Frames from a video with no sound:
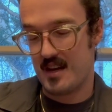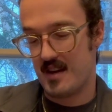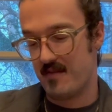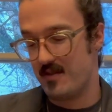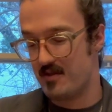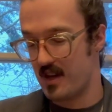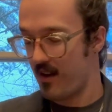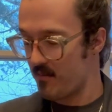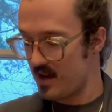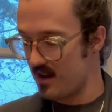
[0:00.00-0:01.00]
if you
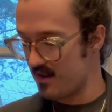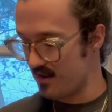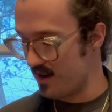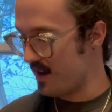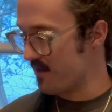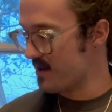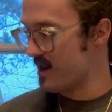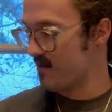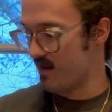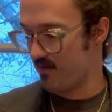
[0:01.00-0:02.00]
tell me that every
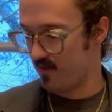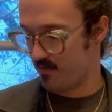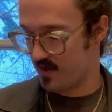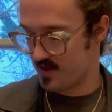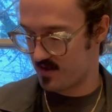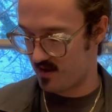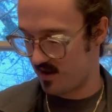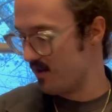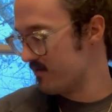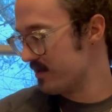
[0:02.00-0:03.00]
time I flip this thing
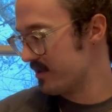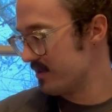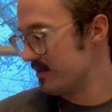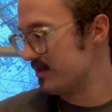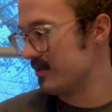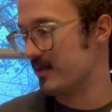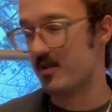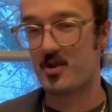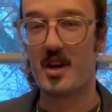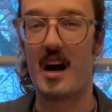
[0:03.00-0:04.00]
over, there's gonna be
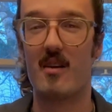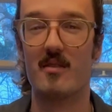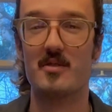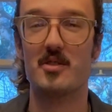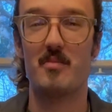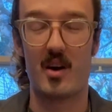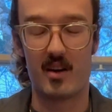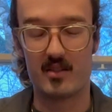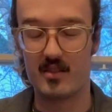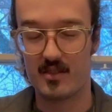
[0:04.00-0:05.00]
a shower of
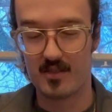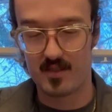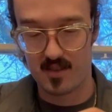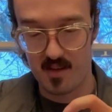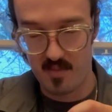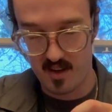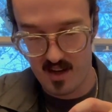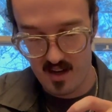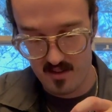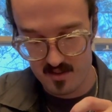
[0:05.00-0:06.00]
sparks skipping
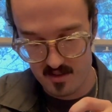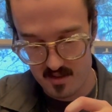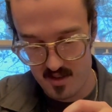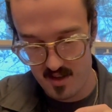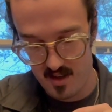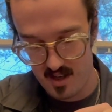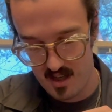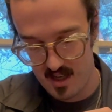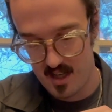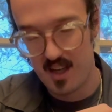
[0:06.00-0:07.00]
down the street,
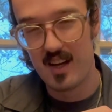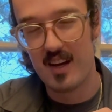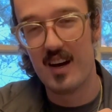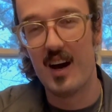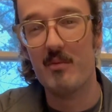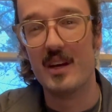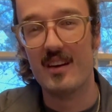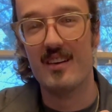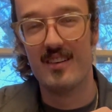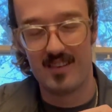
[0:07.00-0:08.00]
I'm
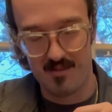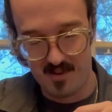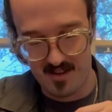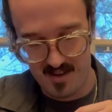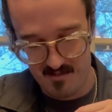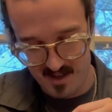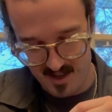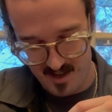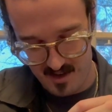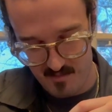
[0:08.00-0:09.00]
in. I'm gonna
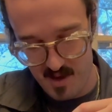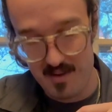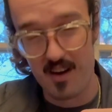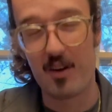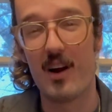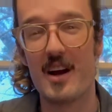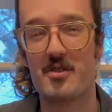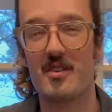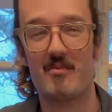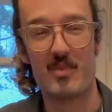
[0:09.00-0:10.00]
maybe I'll
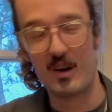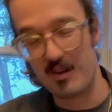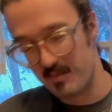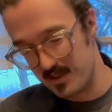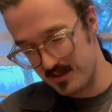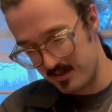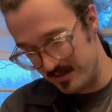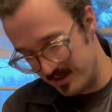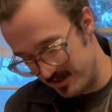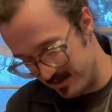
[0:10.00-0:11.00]
crash it on purpose, who
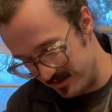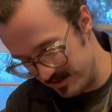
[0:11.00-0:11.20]
knows.